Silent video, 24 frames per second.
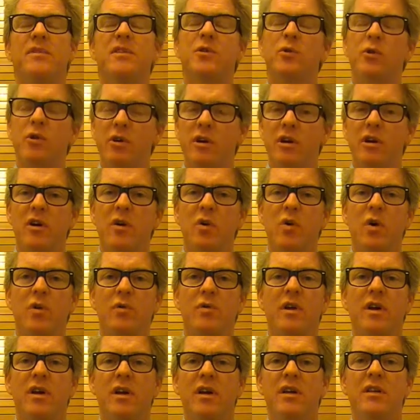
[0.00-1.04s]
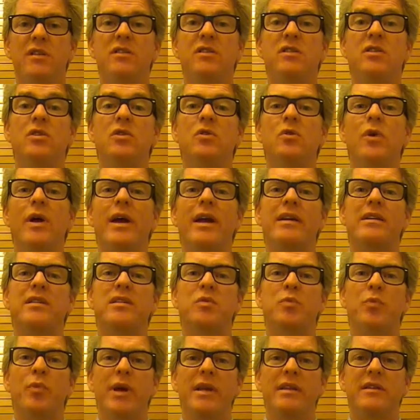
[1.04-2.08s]
quote-unquote too
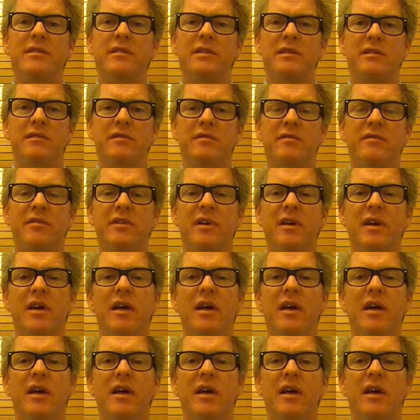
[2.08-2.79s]
expensive.